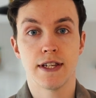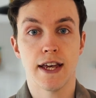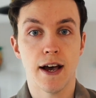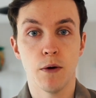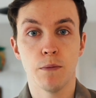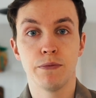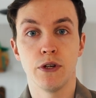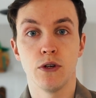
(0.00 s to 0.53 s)
to
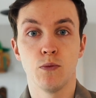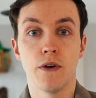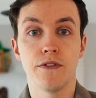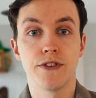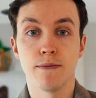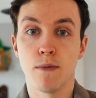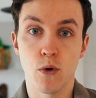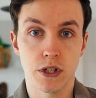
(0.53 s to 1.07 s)
help you
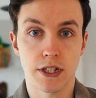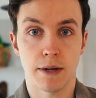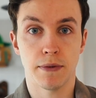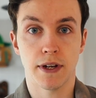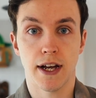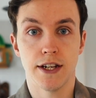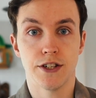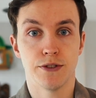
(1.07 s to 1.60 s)
with the mortgage
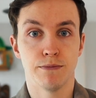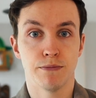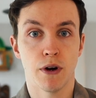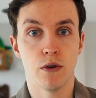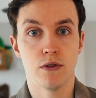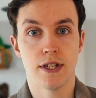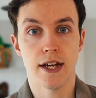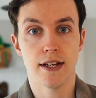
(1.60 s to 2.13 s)
application
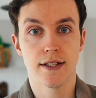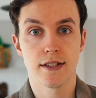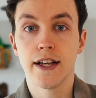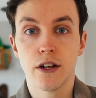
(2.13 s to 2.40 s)
process,